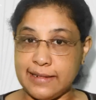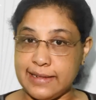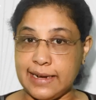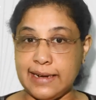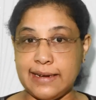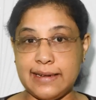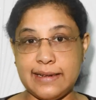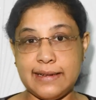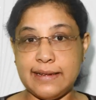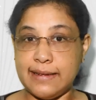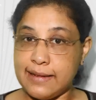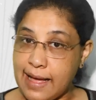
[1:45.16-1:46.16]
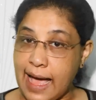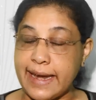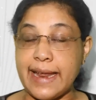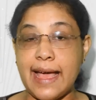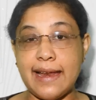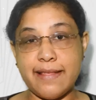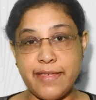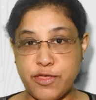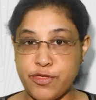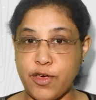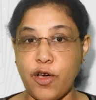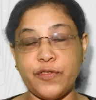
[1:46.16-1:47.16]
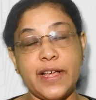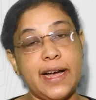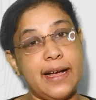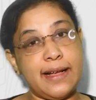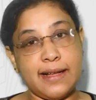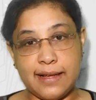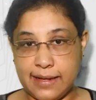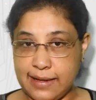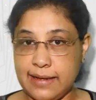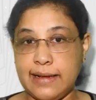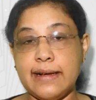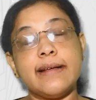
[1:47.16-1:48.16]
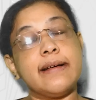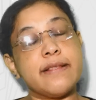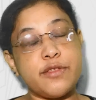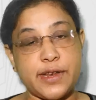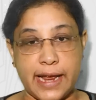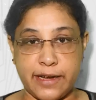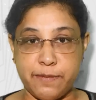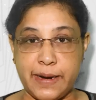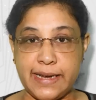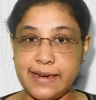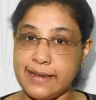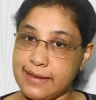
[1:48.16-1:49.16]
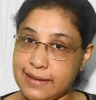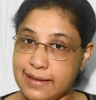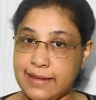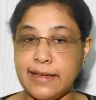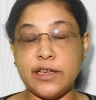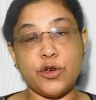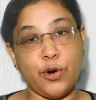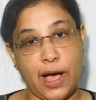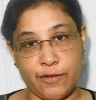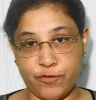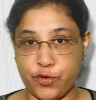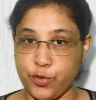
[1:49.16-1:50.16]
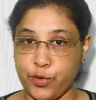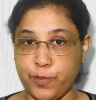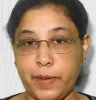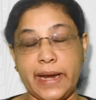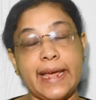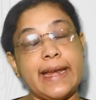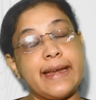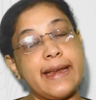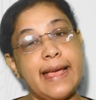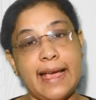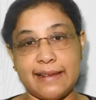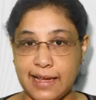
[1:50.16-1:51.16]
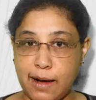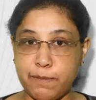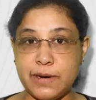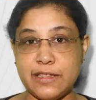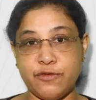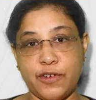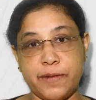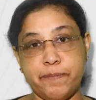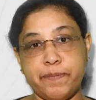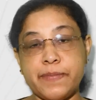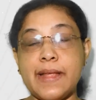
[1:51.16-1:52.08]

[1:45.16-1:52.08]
the analysis of the statement, you have to bring in examples from,